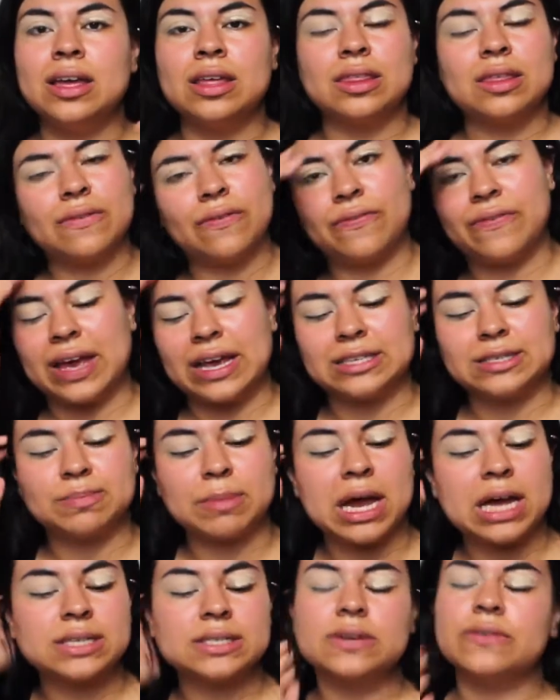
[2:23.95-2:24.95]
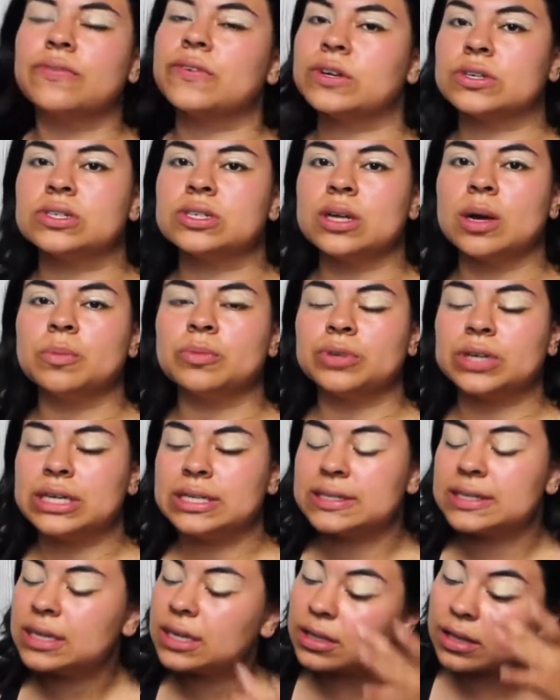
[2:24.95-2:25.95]
the face mask for some
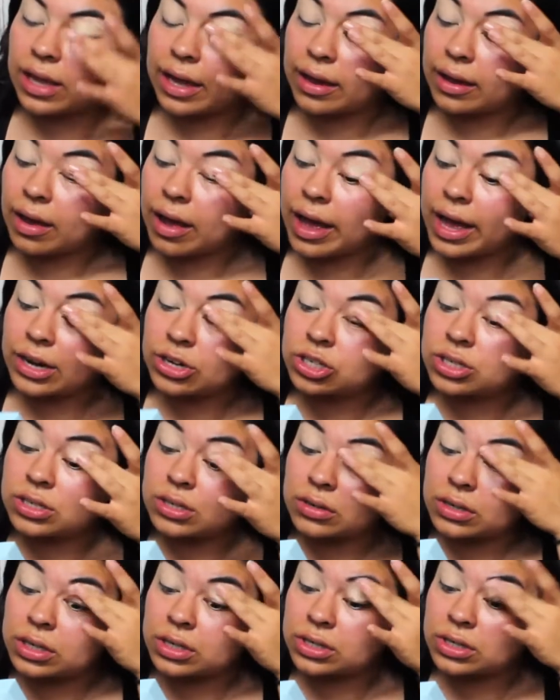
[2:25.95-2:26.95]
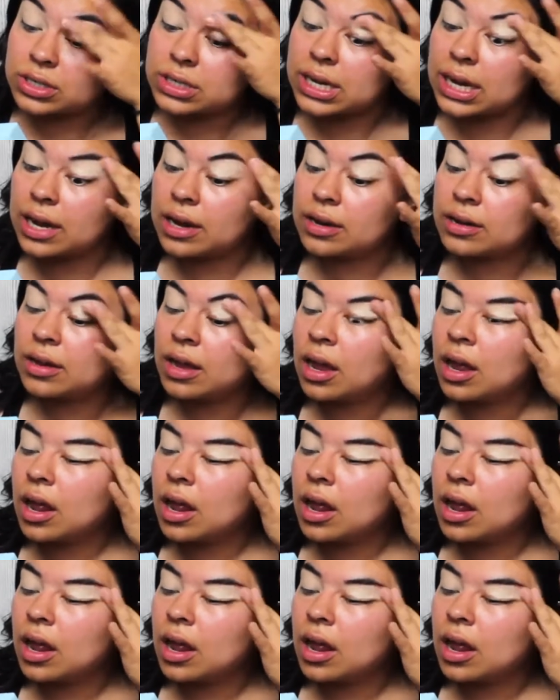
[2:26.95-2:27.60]
reason. Like, I just don't understand.